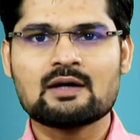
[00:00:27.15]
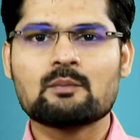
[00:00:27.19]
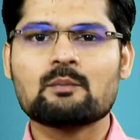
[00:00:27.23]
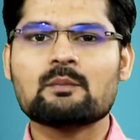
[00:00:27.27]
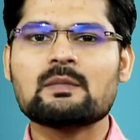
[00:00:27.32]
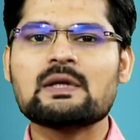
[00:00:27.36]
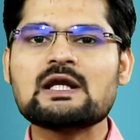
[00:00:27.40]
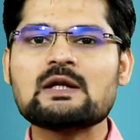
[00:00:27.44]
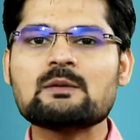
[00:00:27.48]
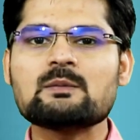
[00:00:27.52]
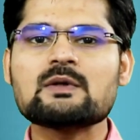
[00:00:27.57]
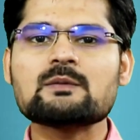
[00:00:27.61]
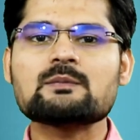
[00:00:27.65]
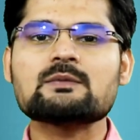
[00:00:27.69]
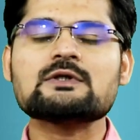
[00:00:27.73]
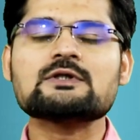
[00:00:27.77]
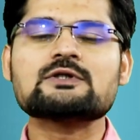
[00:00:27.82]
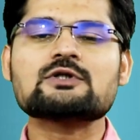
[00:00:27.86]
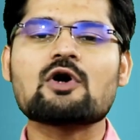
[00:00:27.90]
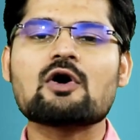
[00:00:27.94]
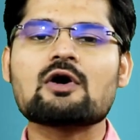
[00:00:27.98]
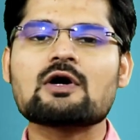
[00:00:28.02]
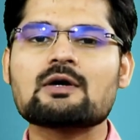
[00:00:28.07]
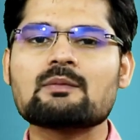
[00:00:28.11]
Many
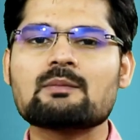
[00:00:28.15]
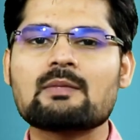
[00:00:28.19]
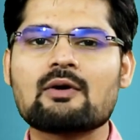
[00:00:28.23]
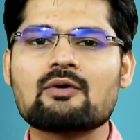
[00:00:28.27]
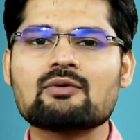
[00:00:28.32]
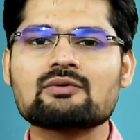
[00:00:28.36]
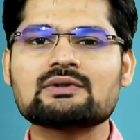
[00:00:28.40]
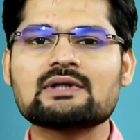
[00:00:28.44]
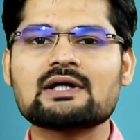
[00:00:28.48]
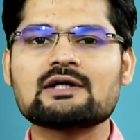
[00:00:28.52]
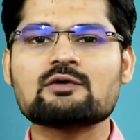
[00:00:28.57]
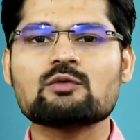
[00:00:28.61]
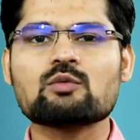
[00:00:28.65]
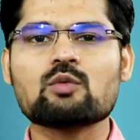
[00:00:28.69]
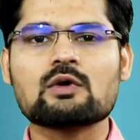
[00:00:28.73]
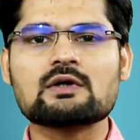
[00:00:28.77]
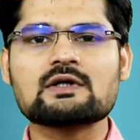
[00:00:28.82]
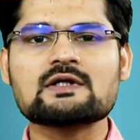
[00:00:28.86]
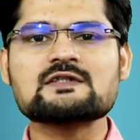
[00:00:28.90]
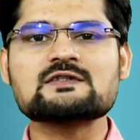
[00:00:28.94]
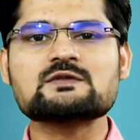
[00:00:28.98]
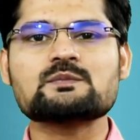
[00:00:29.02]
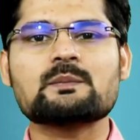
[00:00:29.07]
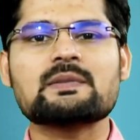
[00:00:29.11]
people talk about that
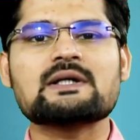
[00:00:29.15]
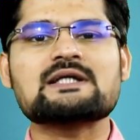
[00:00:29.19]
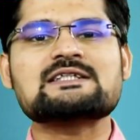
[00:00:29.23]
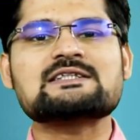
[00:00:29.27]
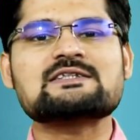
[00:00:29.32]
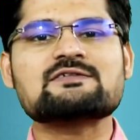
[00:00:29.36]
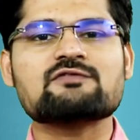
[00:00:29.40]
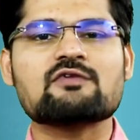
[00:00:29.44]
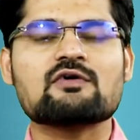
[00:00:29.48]
what is best